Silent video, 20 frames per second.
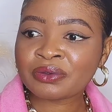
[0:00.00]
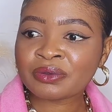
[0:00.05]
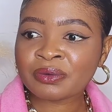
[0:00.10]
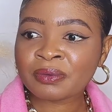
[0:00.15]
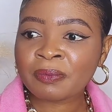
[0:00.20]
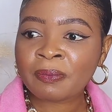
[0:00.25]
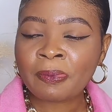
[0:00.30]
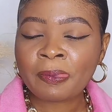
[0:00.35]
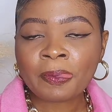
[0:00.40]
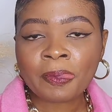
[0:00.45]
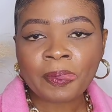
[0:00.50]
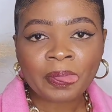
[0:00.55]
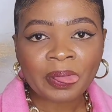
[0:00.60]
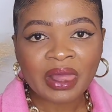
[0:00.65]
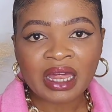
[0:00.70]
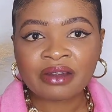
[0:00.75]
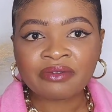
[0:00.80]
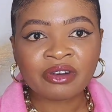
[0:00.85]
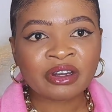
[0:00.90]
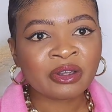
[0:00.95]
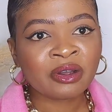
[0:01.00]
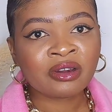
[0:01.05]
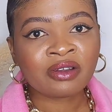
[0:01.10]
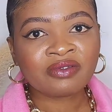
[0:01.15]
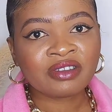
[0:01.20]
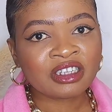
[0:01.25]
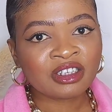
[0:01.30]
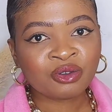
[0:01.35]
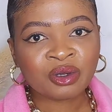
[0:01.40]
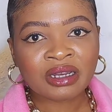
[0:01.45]
So avoid all of
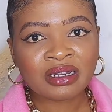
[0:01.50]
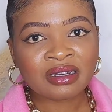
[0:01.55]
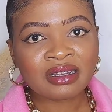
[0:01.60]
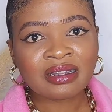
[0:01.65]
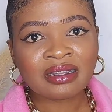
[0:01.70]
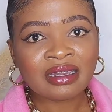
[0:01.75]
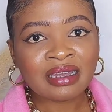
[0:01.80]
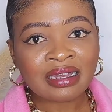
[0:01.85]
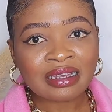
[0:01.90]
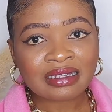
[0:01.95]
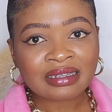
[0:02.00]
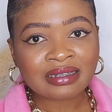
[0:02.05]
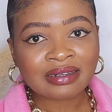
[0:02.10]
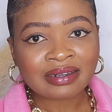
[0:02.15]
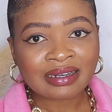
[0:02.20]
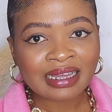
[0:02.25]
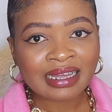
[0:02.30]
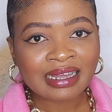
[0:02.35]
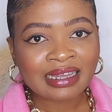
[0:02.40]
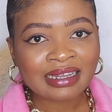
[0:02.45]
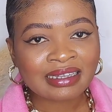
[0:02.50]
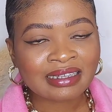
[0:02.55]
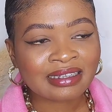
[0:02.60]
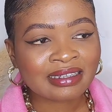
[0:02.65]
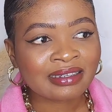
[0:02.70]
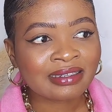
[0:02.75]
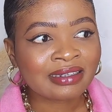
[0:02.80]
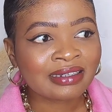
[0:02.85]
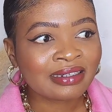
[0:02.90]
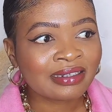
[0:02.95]
these trendy things. Okay.
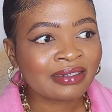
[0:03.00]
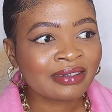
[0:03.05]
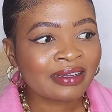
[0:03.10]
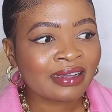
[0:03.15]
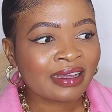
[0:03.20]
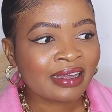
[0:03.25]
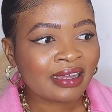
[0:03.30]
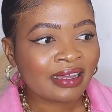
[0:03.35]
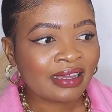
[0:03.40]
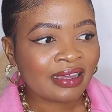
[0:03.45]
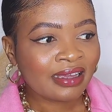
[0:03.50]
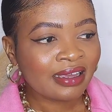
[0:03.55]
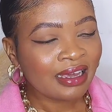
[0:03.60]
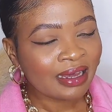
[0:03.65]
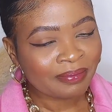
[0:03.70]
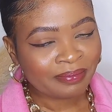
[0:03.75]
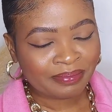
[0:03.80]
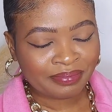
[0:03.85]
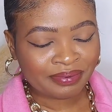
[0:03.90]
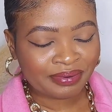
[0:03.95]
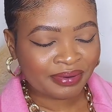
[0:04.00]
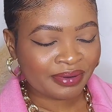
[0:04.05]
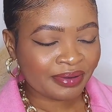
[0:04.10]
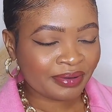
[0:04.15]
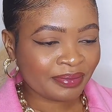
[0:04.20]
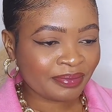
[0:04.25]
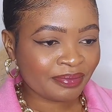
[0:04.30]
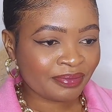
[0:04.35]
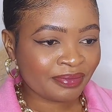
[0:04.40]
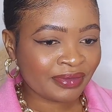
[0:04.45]
So, yep.
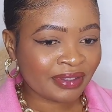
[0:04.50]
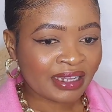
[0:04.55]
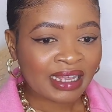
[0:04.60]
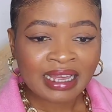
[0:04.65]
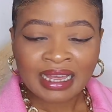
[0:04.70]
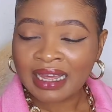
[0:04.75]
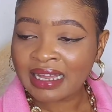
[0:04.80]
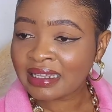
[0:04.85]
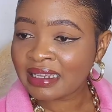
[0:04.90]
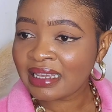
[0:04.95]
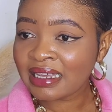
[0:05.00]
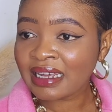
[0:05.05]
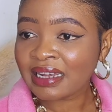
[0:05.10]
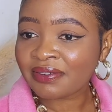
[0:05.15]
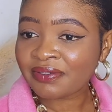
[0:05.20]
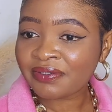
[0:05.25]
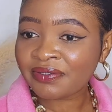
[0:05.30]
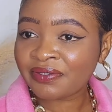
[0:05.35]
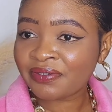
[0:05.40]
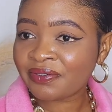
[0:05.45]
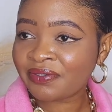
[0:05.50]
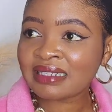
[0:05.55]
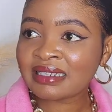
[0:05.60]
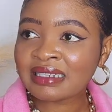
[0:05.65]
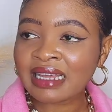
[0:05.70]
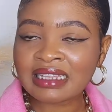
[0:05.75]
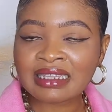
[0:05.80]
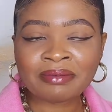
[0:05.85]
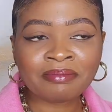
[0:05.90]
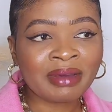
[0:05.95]
I think I've
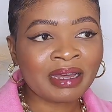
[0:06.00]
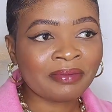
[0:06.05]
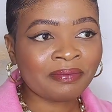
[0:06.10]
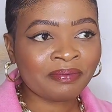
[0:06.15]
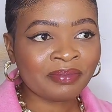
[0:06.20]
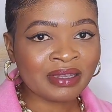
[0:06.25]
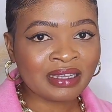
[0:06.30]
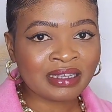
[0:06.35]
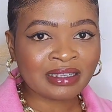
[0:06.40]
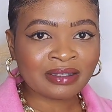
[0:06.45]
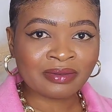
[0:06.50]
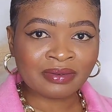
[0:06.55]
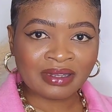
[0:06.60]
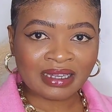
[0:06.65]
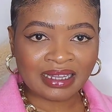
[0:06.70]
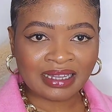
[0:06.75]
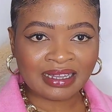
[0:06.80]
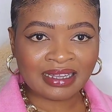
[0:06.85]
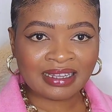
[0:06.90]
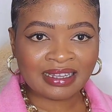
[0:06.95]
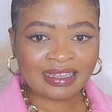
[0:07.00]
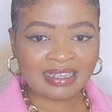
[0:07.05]
set my piece today.